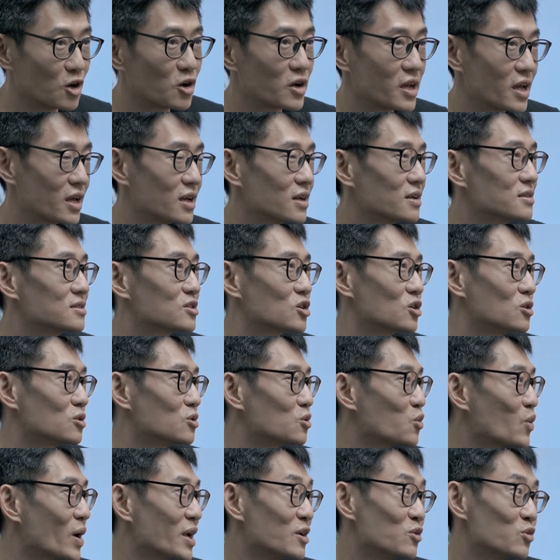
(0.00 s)
Okay, so
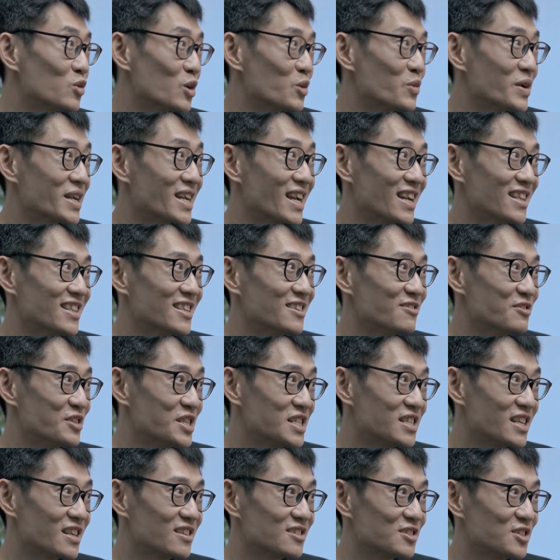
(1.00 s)
when will we get the
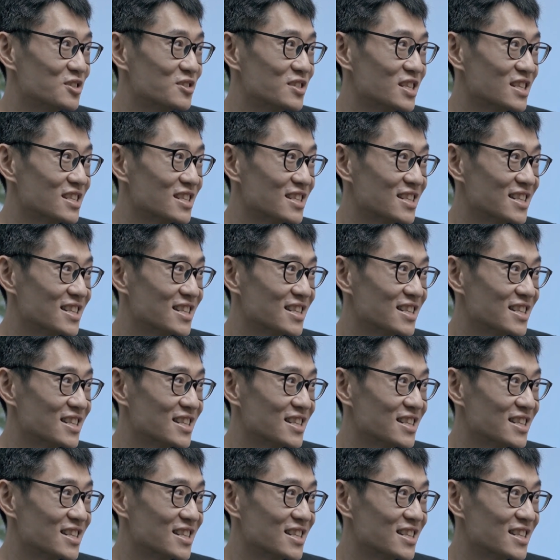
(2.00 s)
retail unit?